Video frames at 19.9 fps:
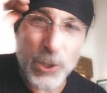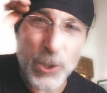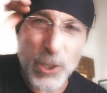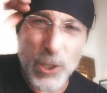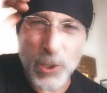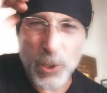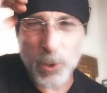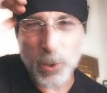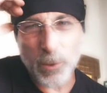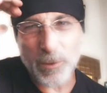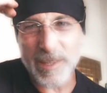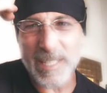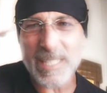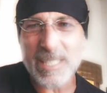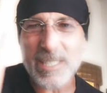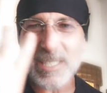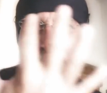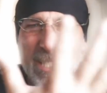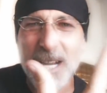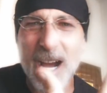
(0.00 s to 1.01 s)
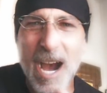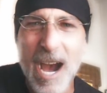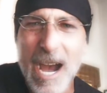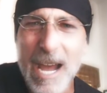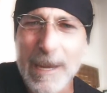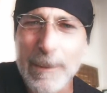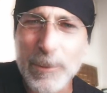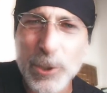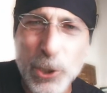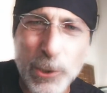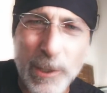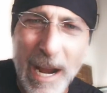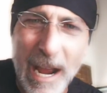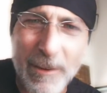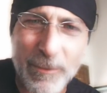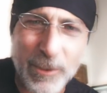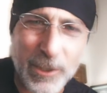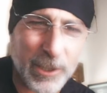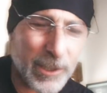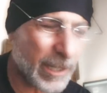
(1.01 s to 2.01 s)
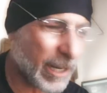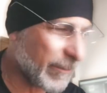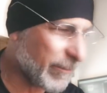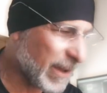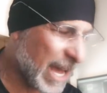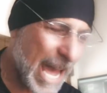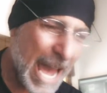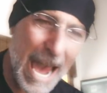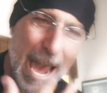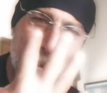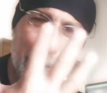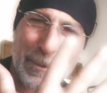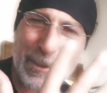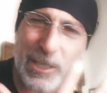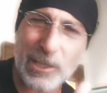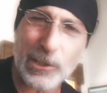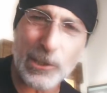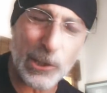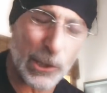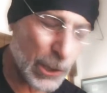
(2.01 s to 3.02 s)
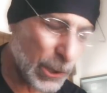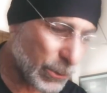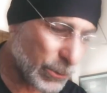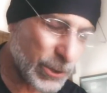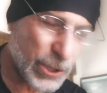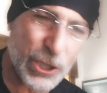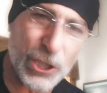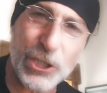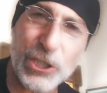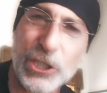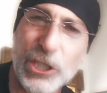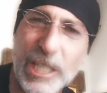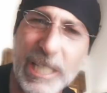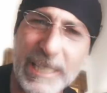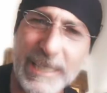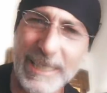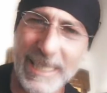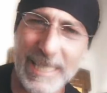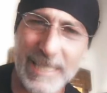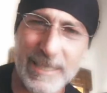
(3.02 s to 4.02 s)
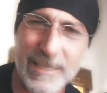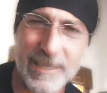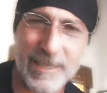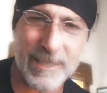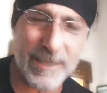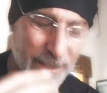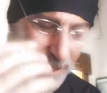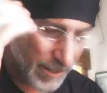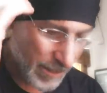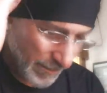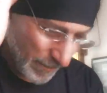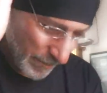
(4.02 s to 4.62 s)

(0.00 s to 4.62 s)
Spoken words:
knew, this time traveler of absolute genius,